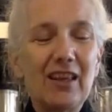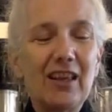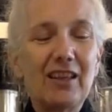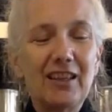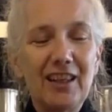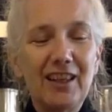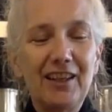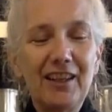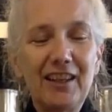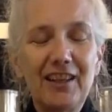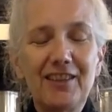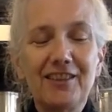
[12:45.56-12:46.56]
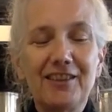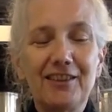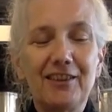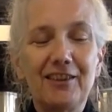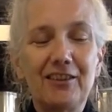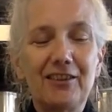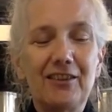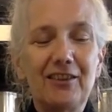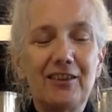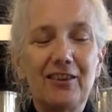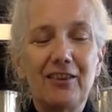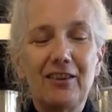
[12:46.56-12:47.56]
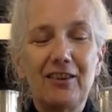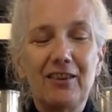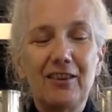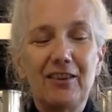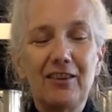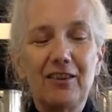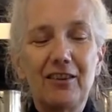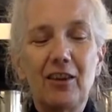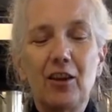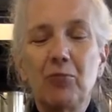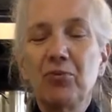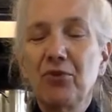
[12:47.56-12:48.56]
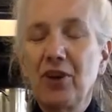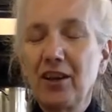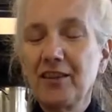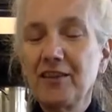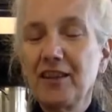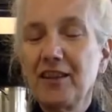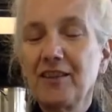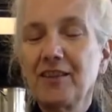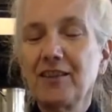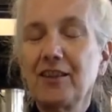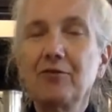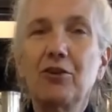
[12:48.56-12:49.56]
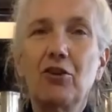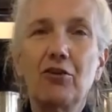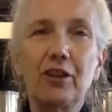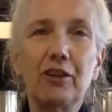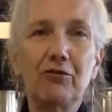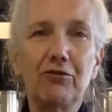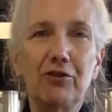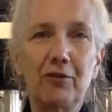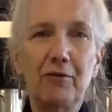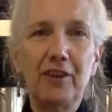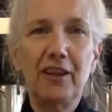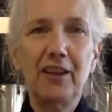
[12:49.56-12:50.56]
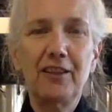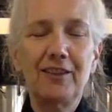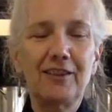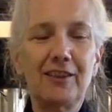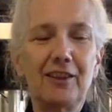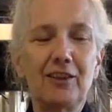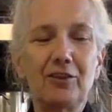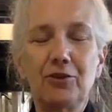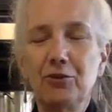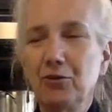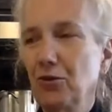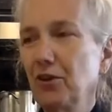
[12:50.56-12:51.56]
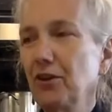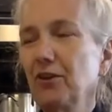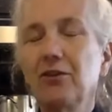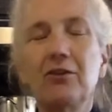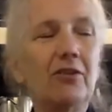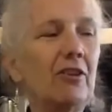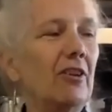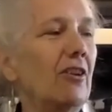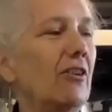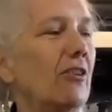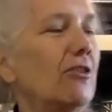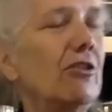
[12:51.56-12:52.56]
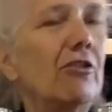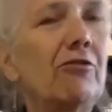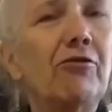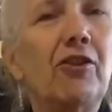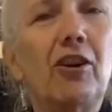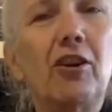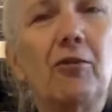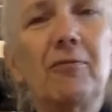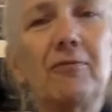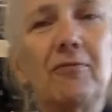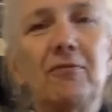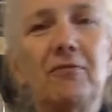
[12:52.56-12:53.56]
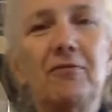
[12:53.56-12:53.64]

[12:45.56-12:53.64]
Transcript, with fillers: Again, it's the process of going from this to oil, or from